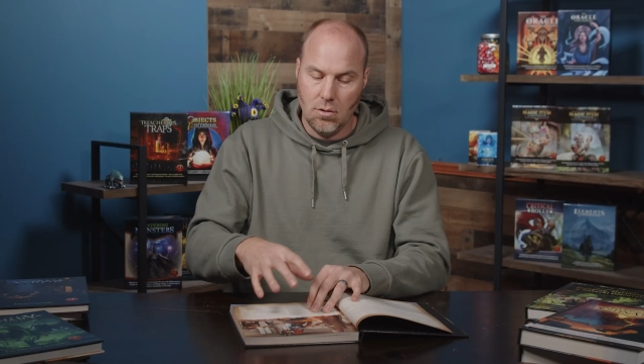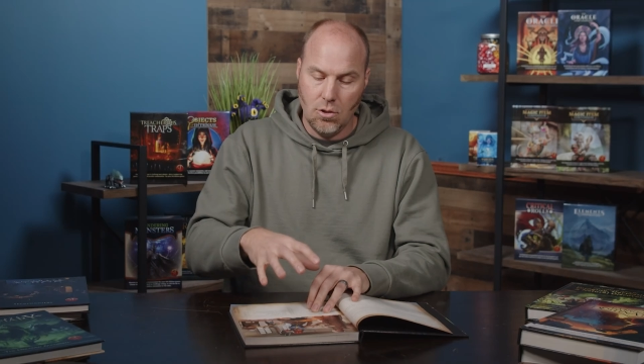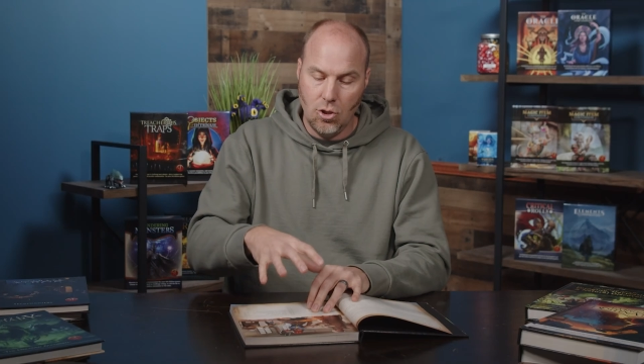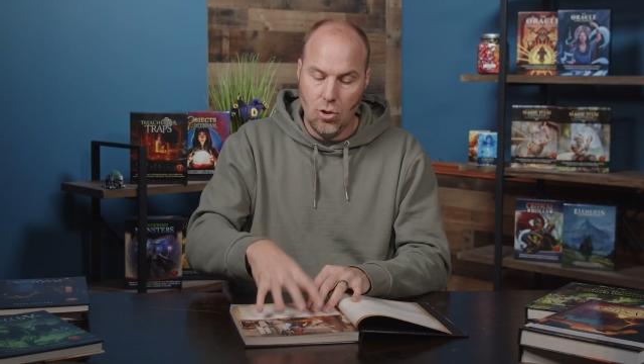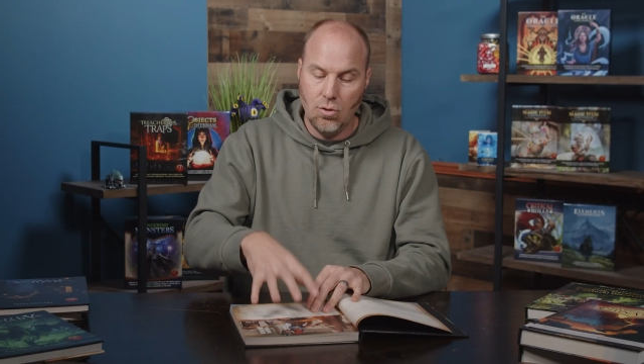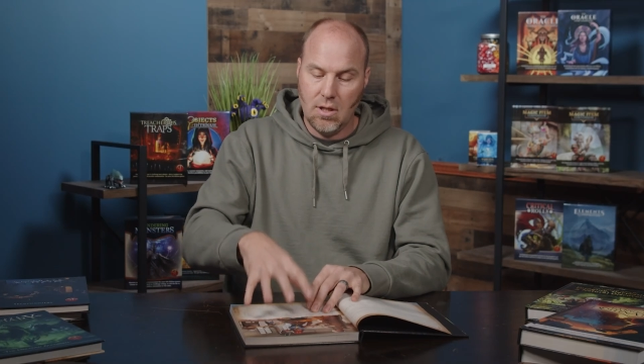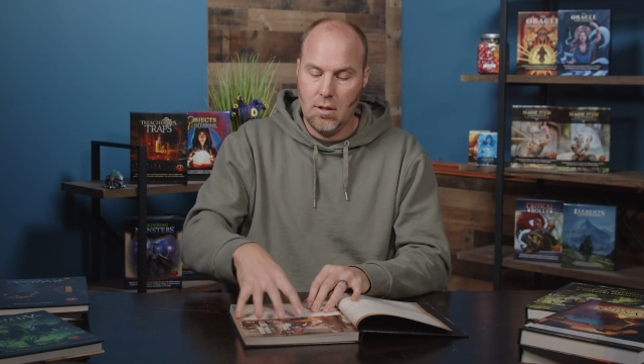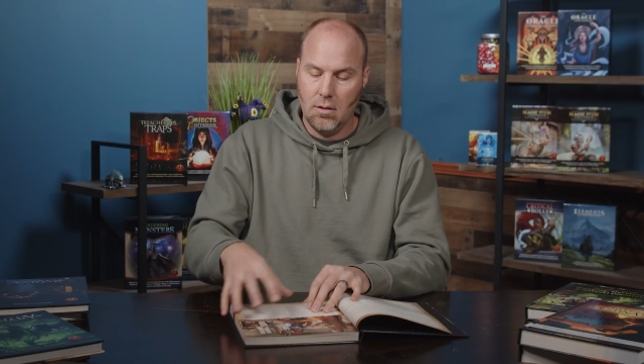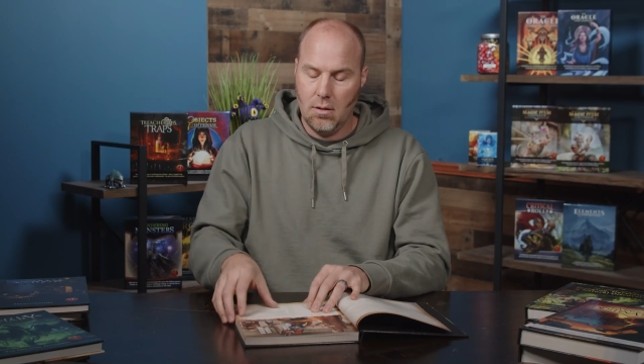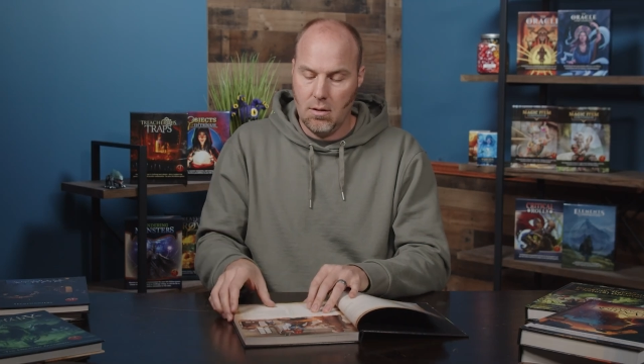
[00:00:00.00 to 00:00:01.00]

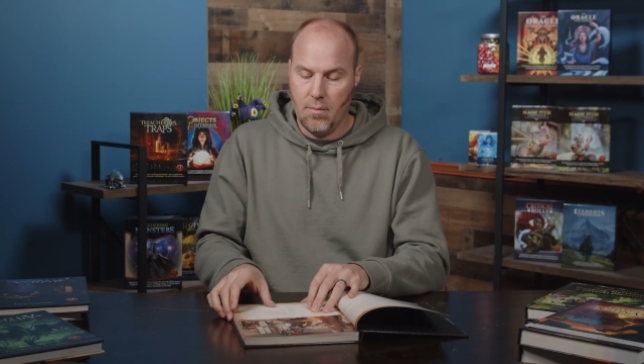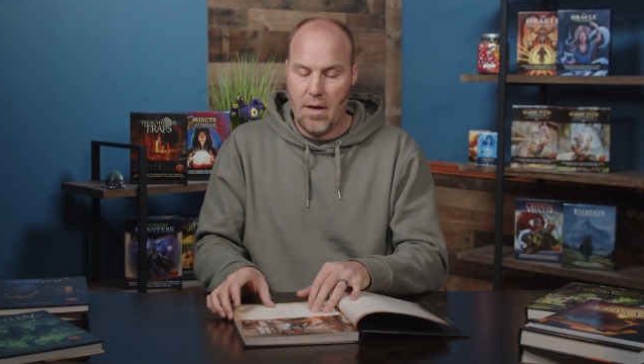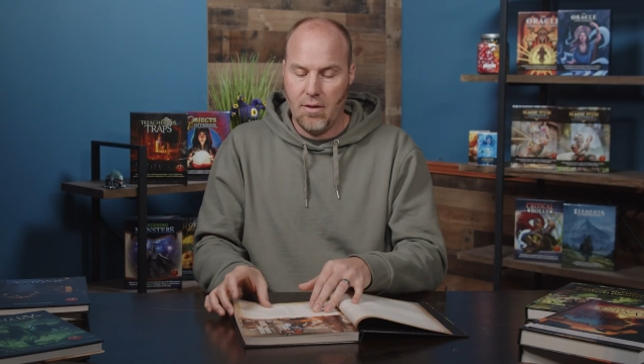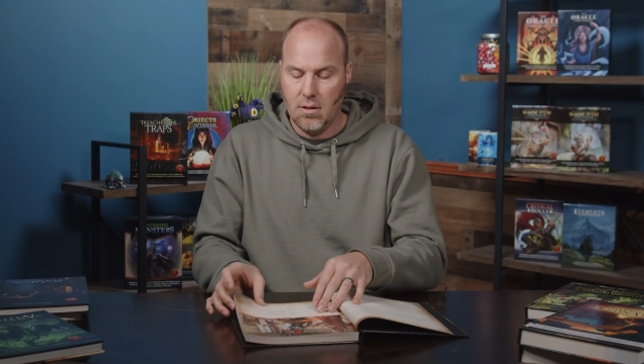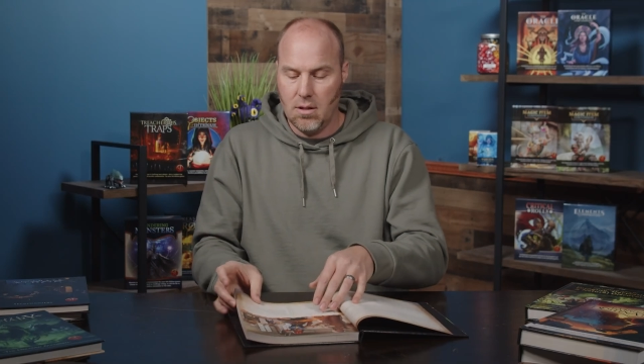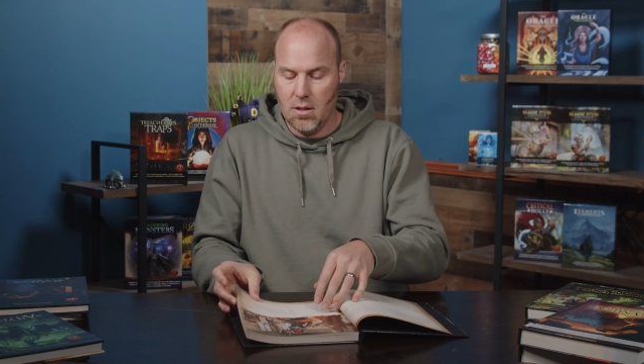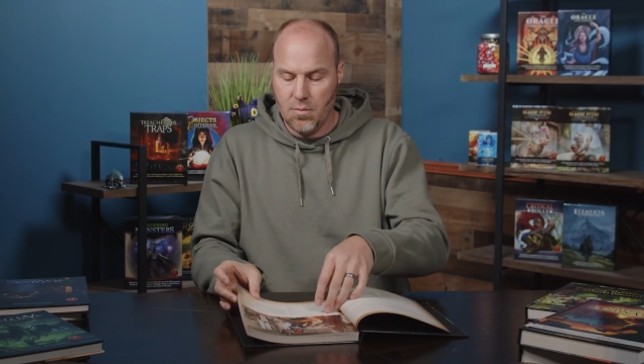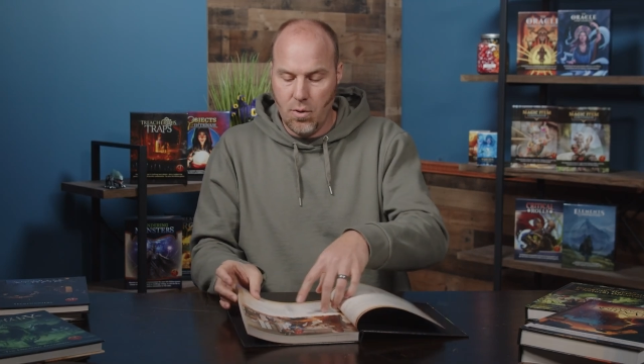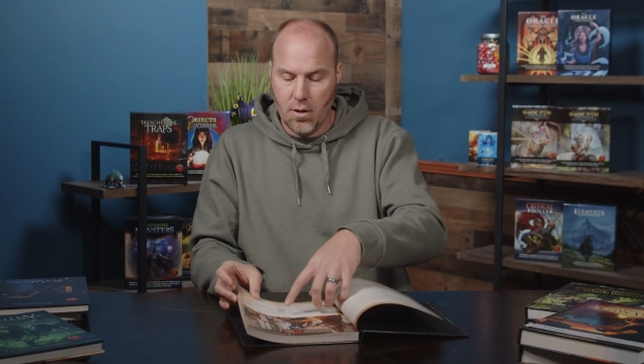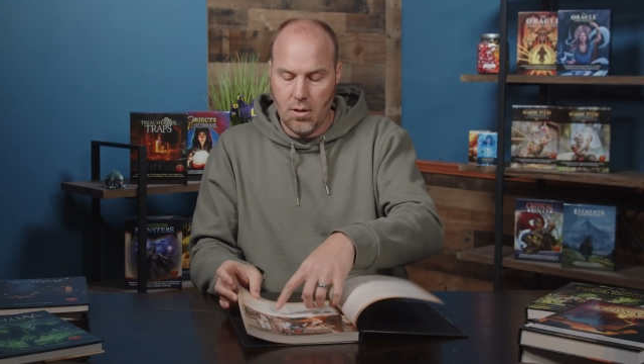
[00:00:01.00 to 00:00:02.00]
using the methods in
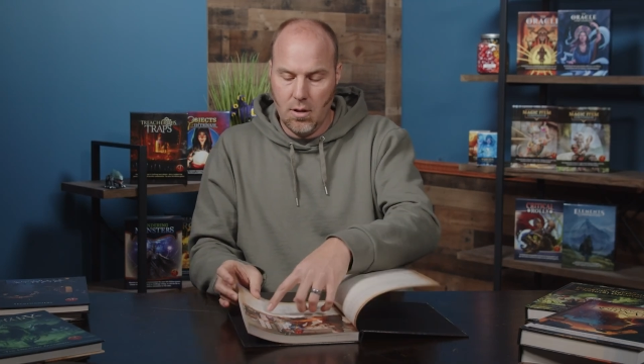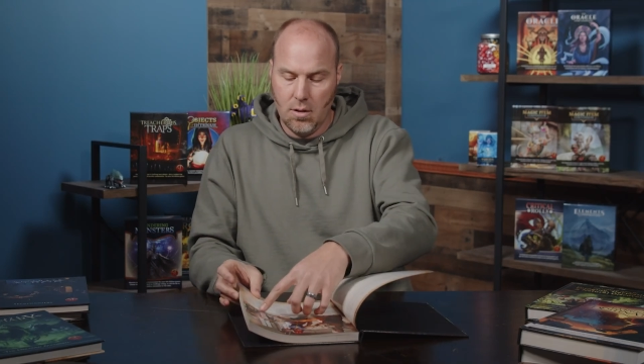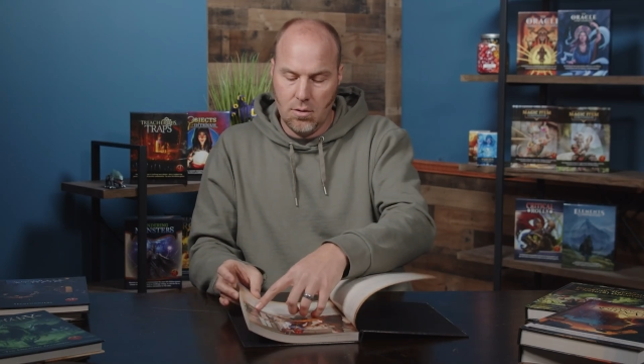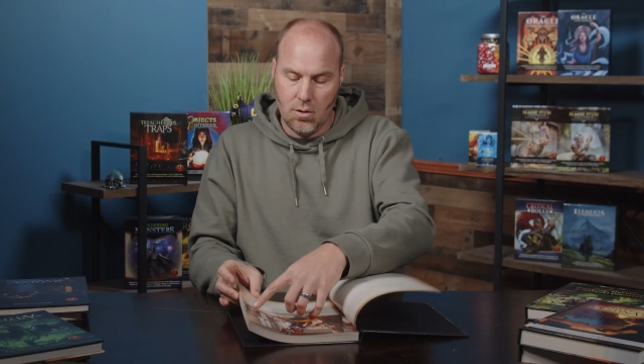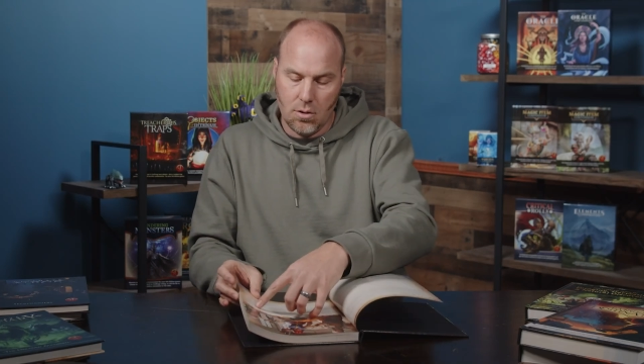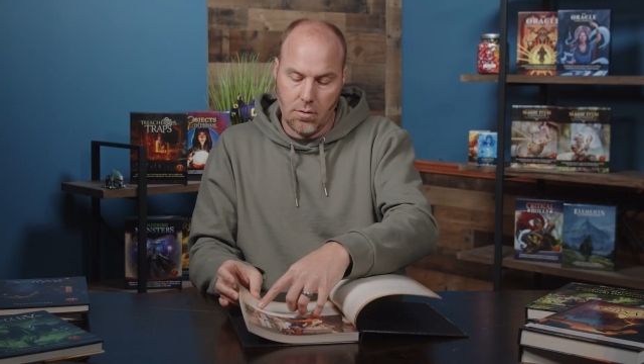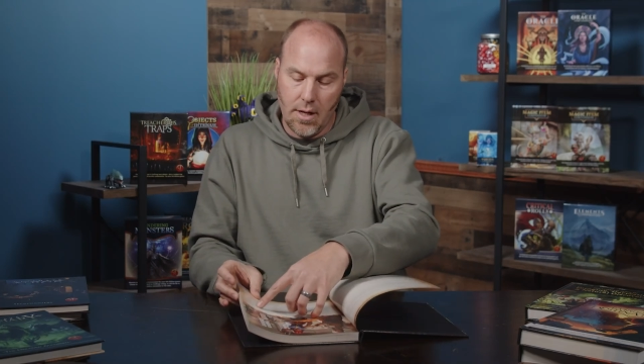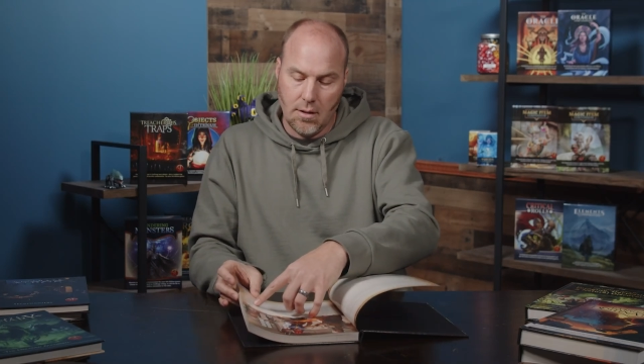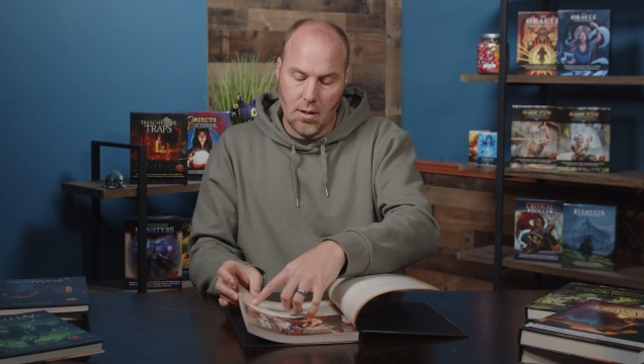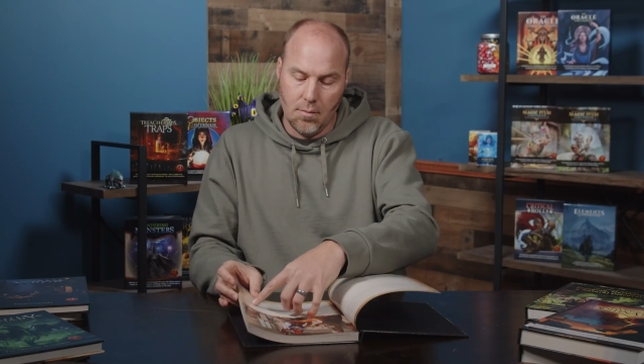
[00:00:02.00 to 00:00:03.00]
this book to
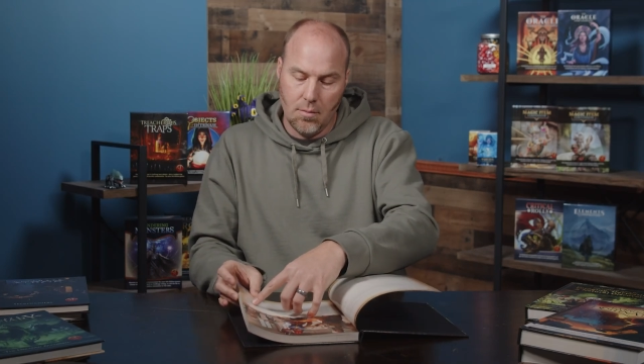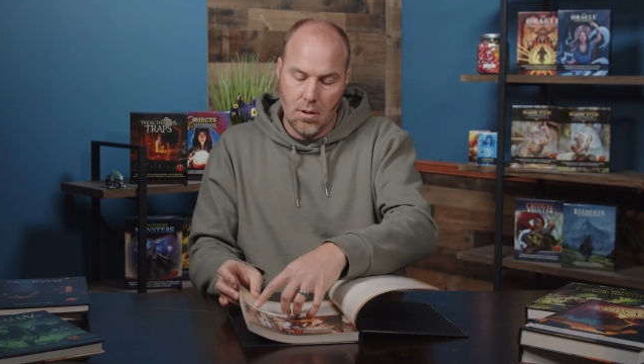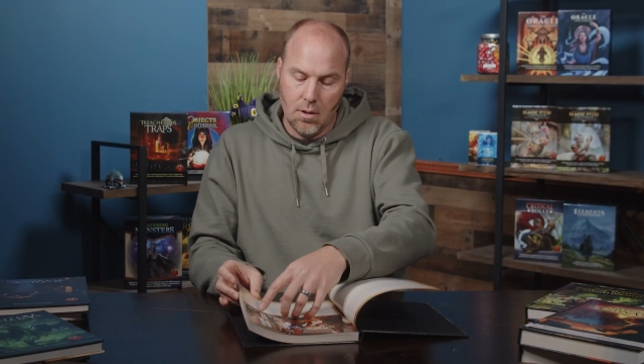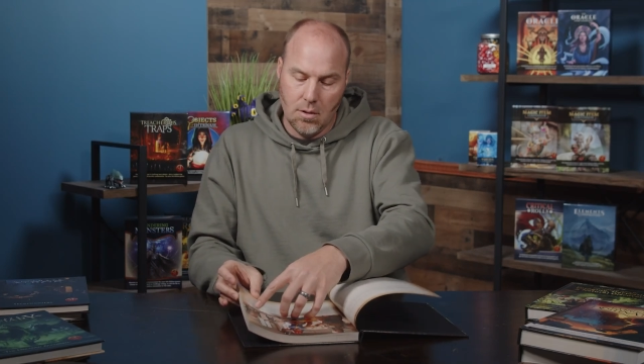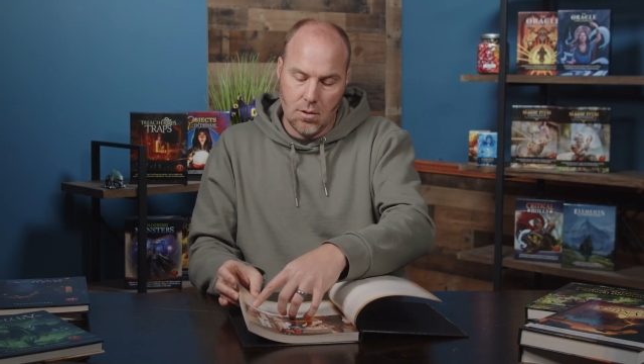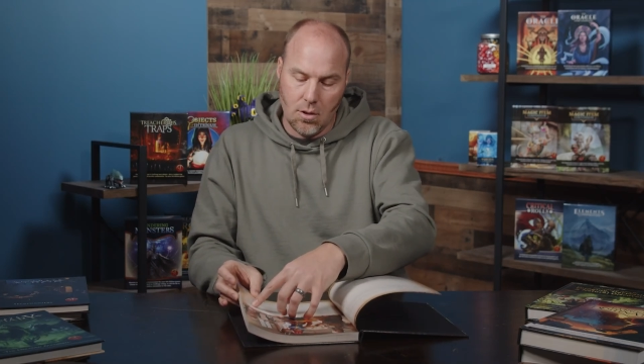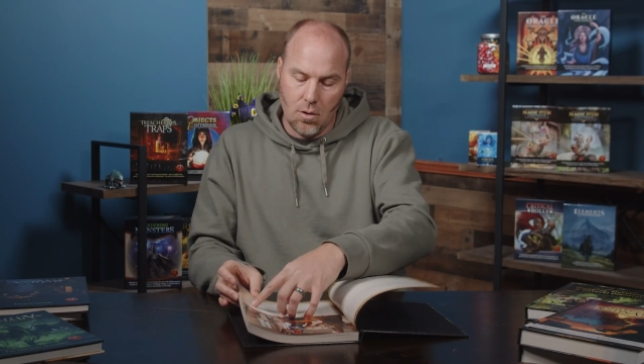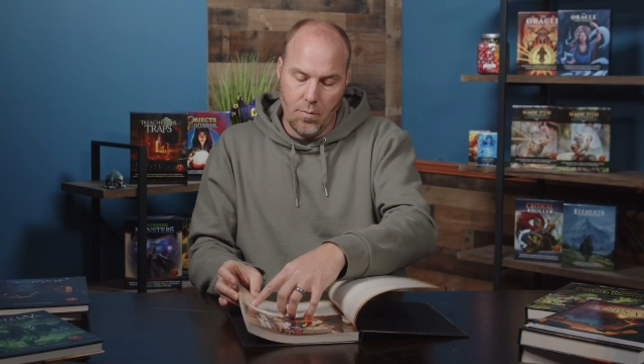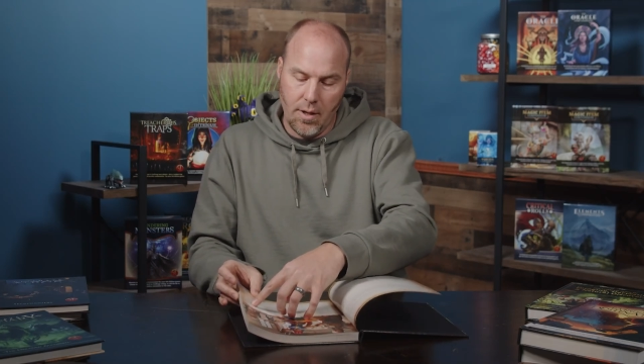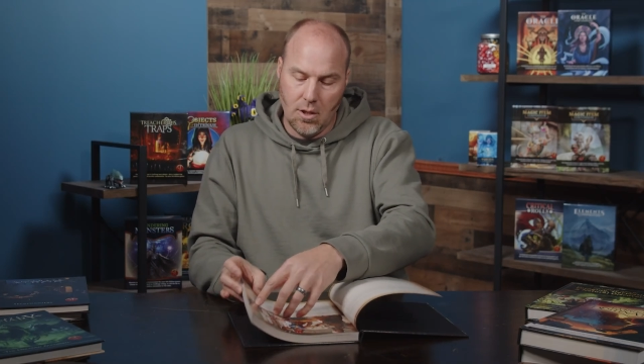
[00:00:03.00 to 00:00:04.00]
create them.
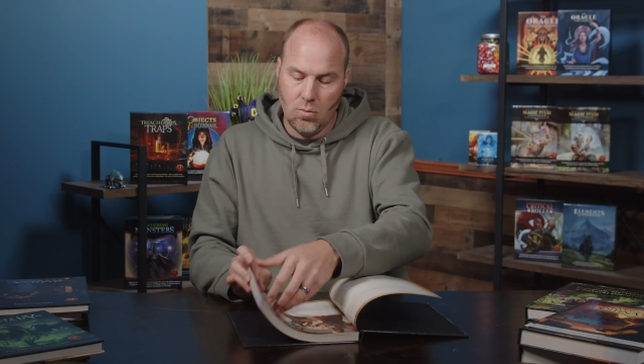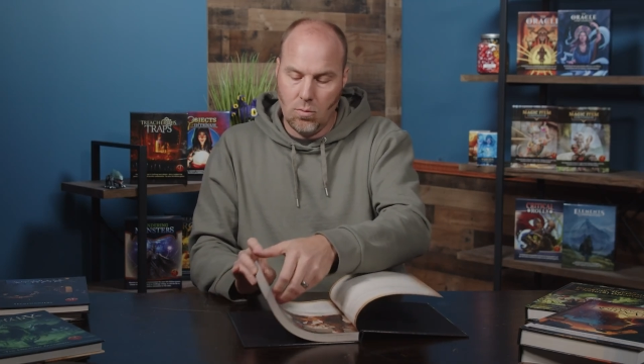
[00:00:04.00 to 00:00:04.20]
So page